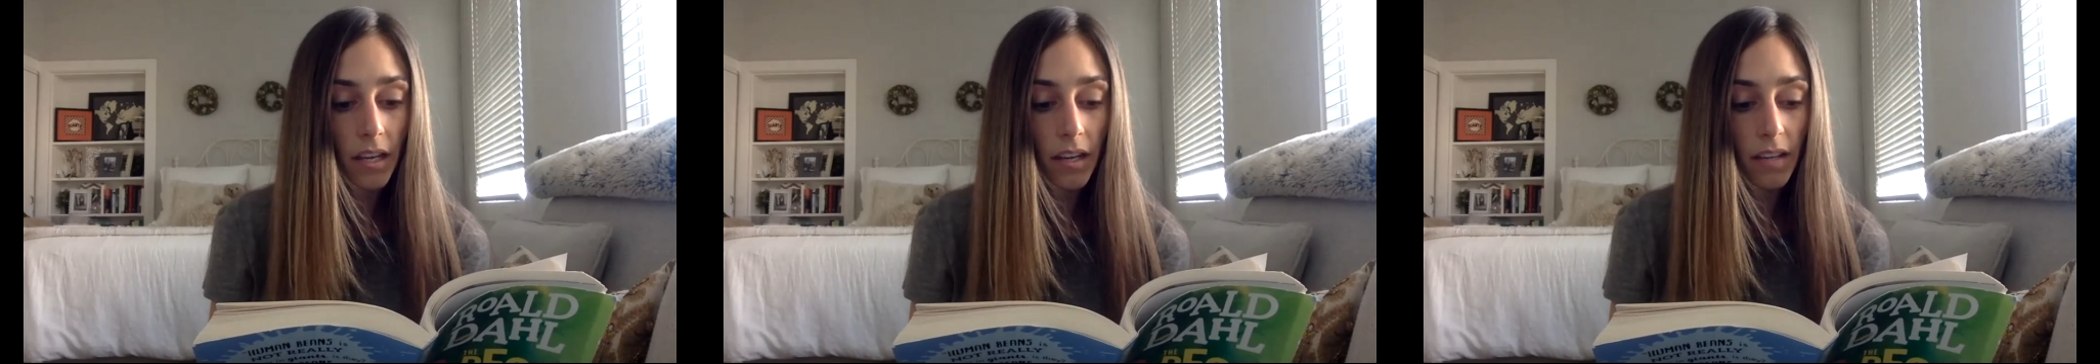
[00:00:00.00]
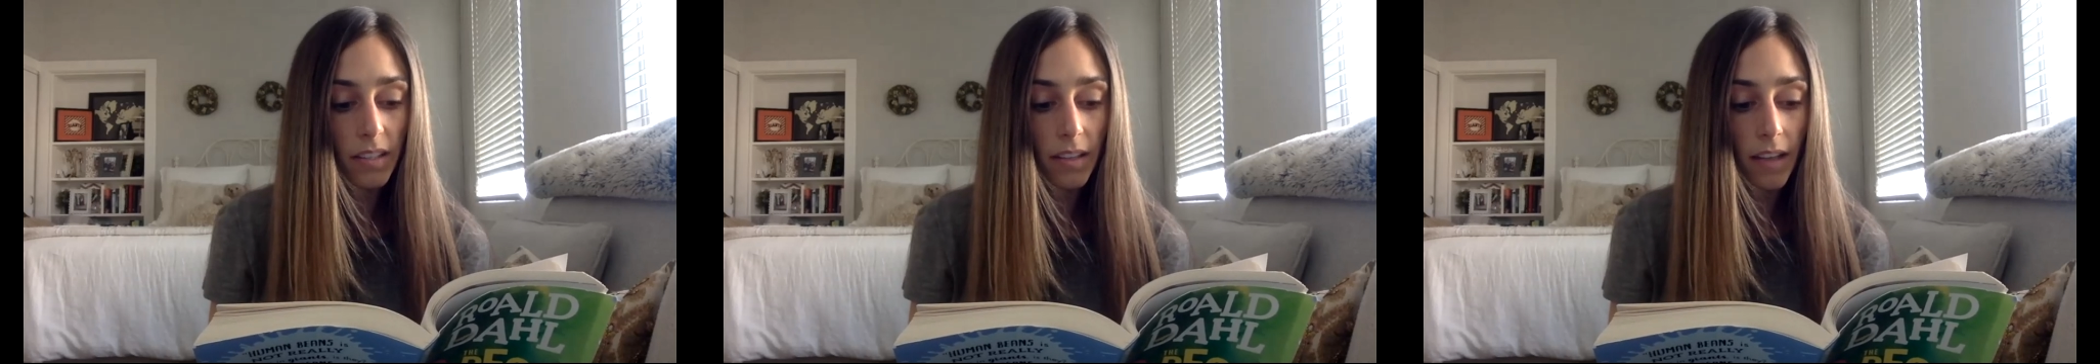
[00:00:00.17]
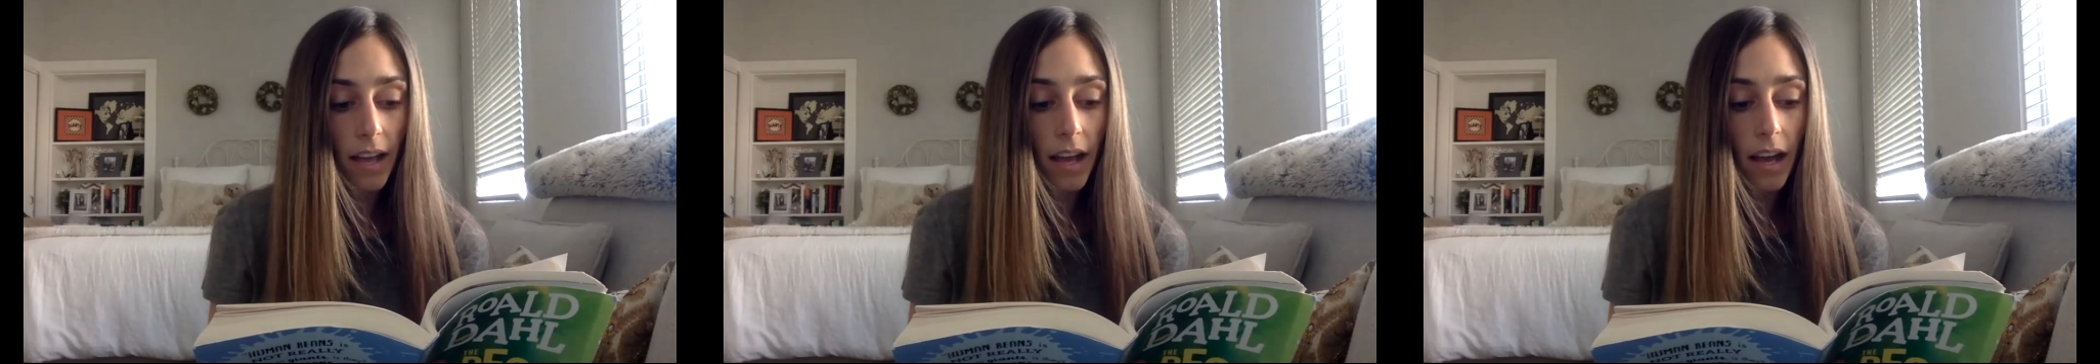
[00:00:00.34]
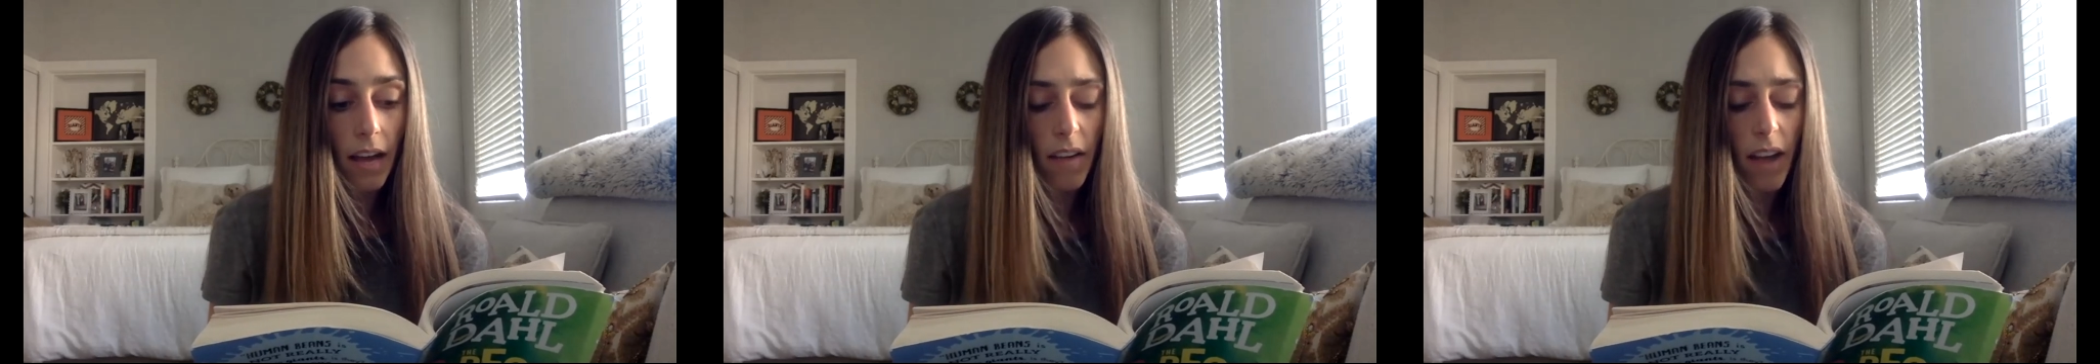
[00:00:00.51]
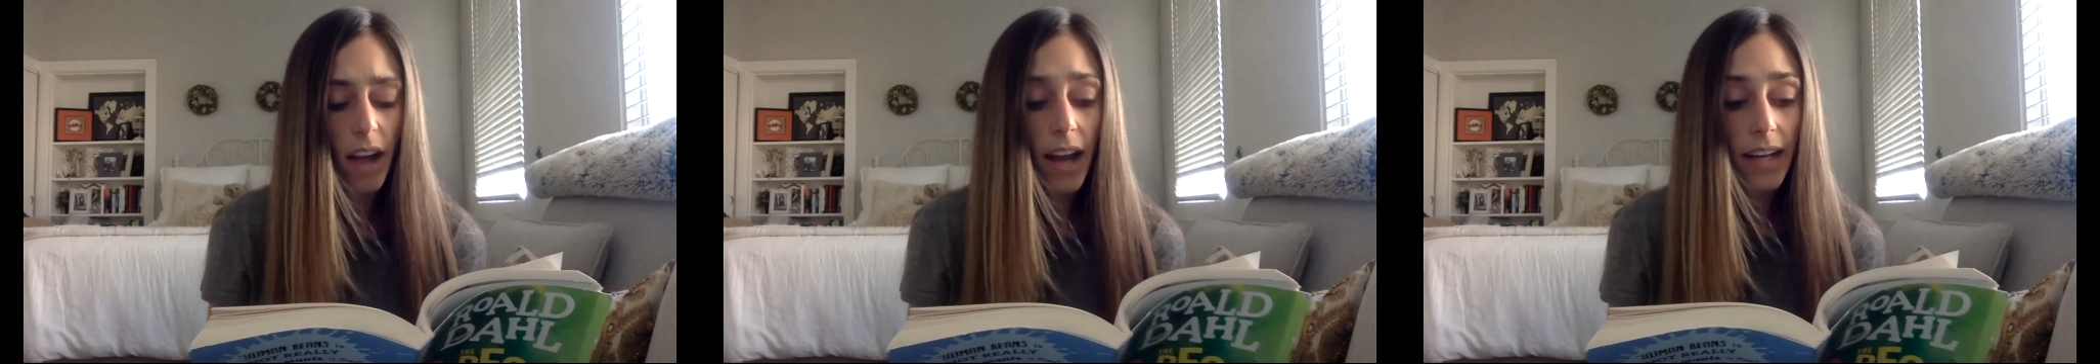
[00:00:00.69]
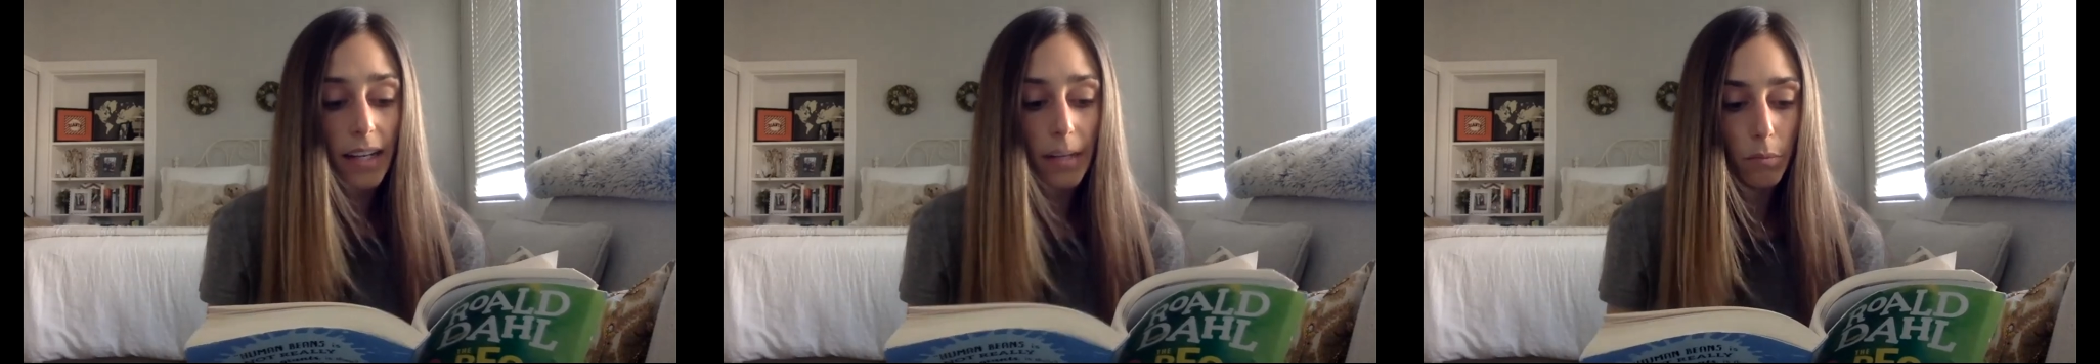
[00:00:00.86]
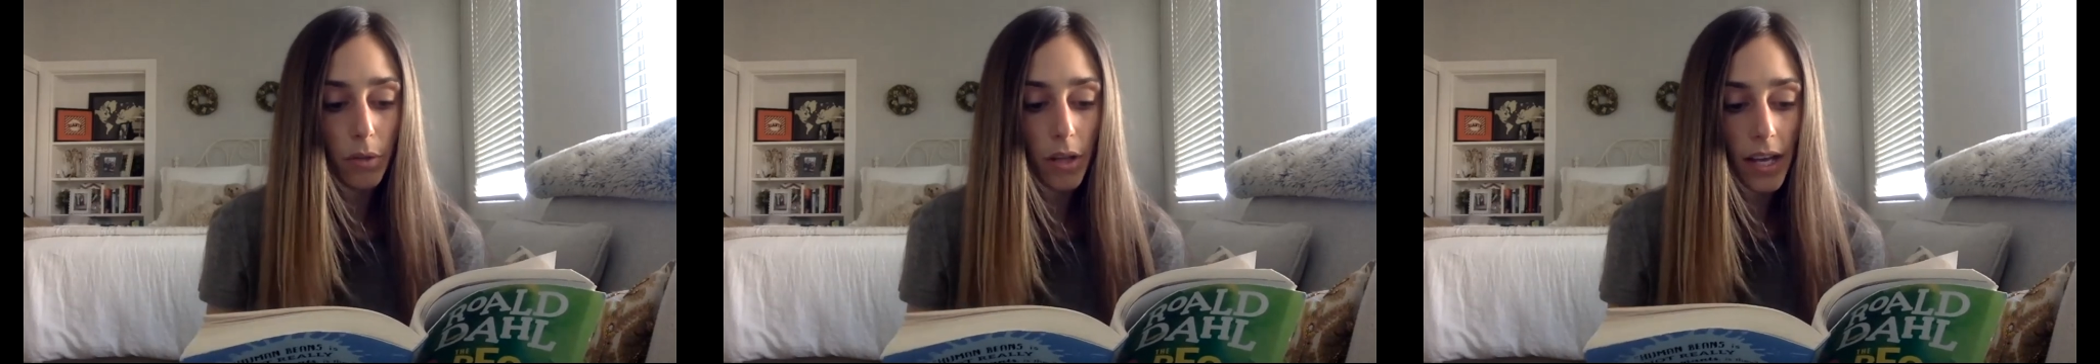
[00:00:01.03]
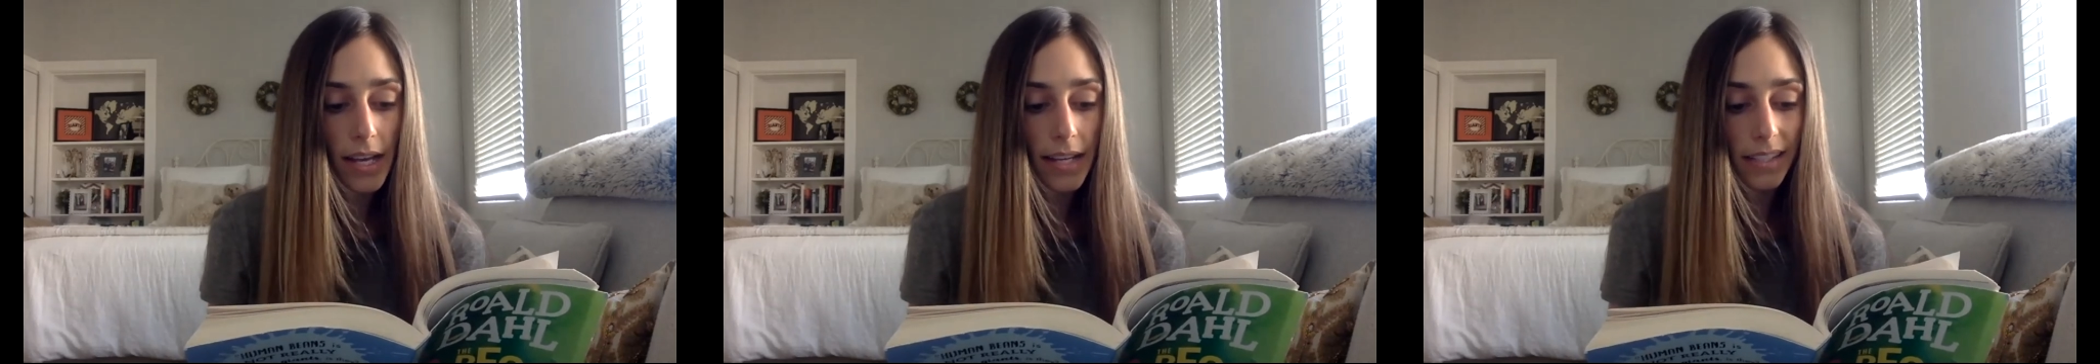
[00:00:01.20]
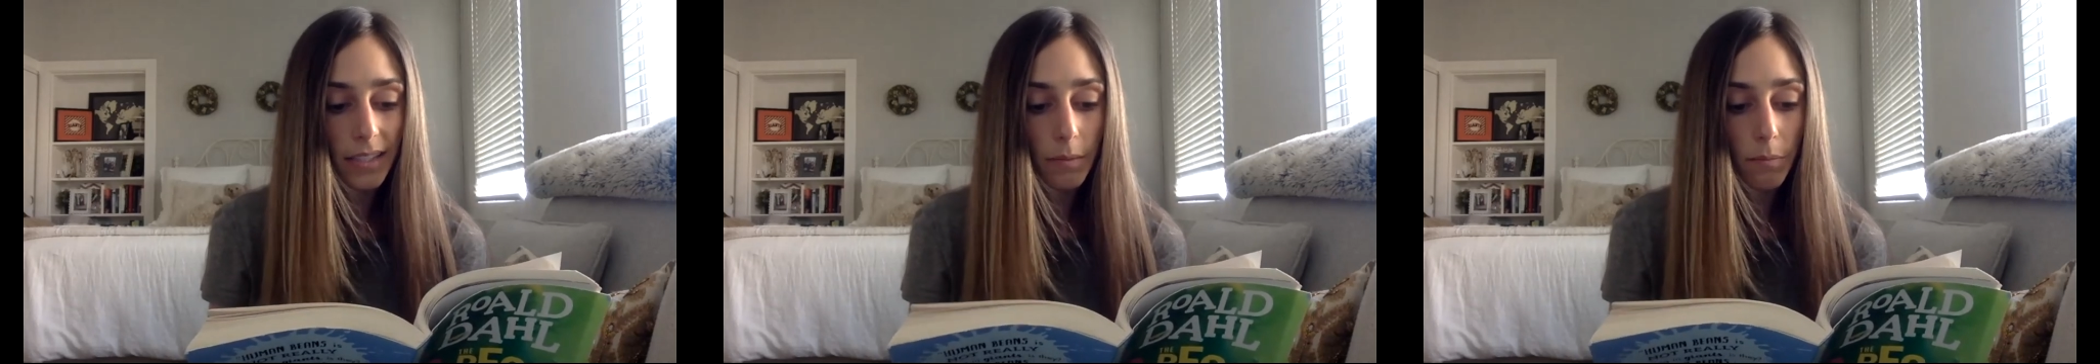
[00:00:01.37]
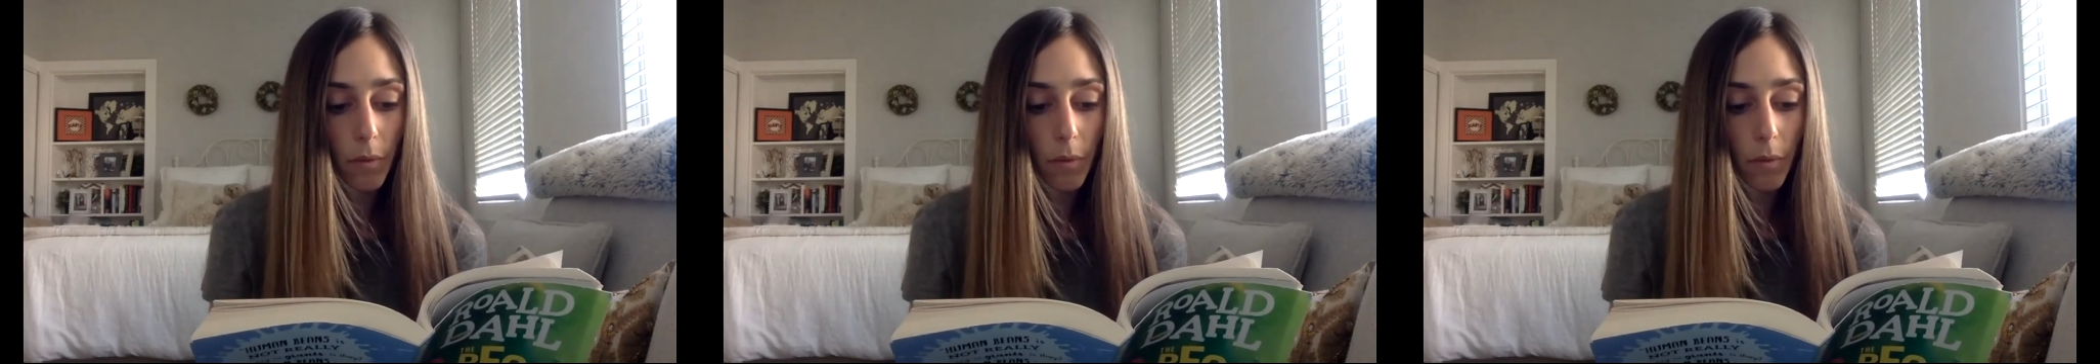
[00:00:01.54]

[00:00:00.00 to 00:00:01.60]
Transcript: as a hiding place,